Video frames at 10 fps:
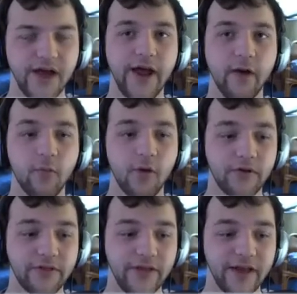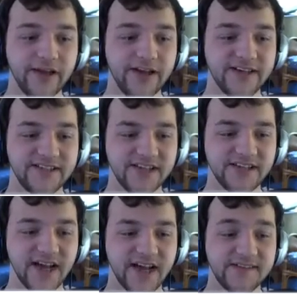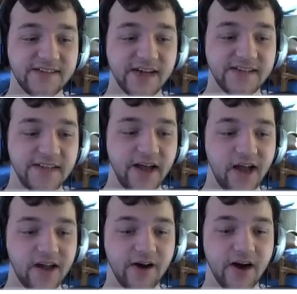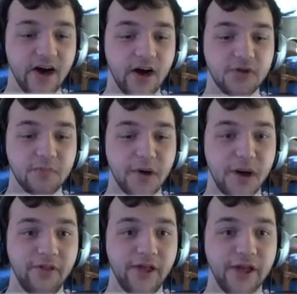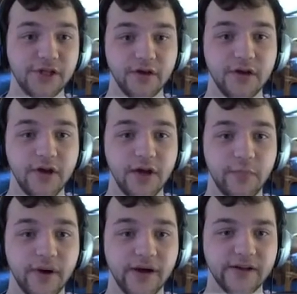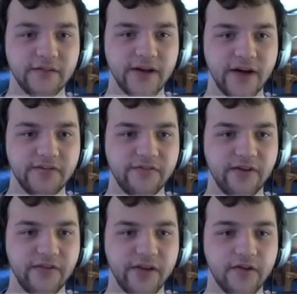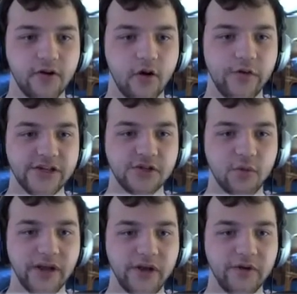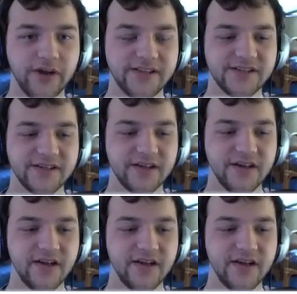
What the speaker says: And now, one more thing. It says I have 60 out of 100 population, but 5, 10, 15, there are only 20 units.